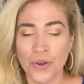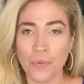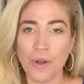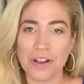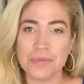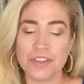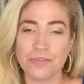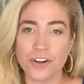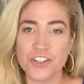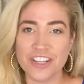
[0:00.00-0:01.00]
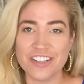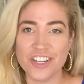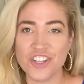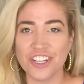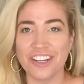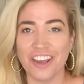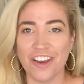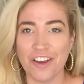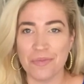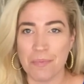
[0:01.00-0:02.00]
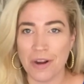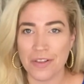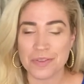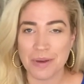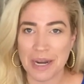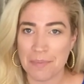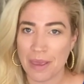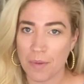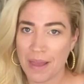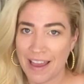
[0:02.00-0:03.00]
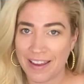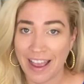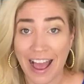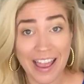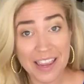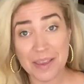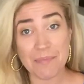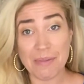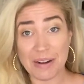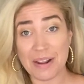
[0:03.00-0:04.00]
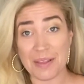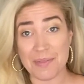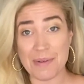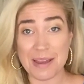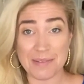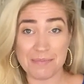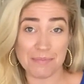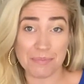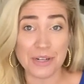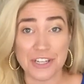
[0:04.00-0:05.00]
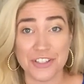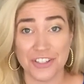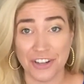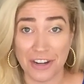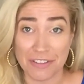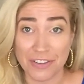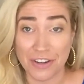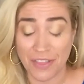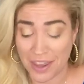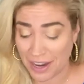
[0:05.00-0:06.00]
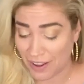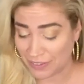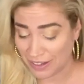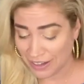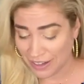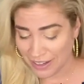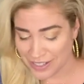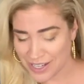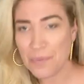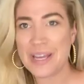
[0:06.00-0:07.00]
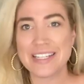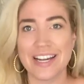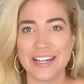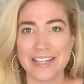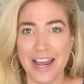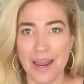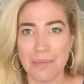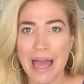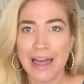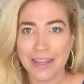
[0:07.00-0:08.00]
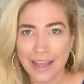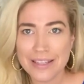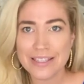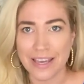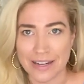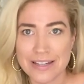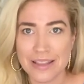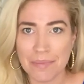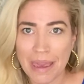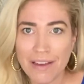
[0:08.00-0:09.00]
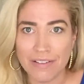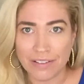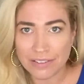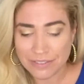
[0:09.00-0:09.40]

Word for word: Welcome to the first edition of Meredith's Monday Mailbag. I am Meredith, but I'm pretty sure you already figured that out. Let's not waste any time. Let's get to the mail.